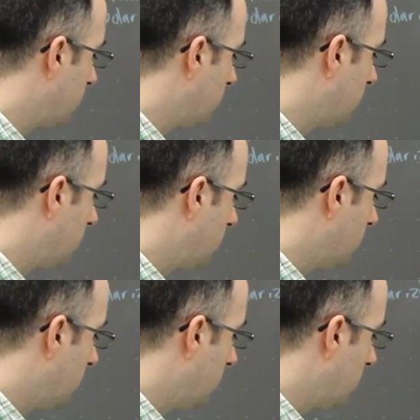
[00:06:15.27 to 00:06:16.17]

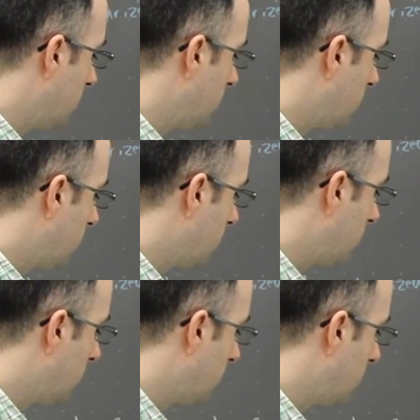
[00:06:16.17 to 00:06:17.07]
Nobody speaks.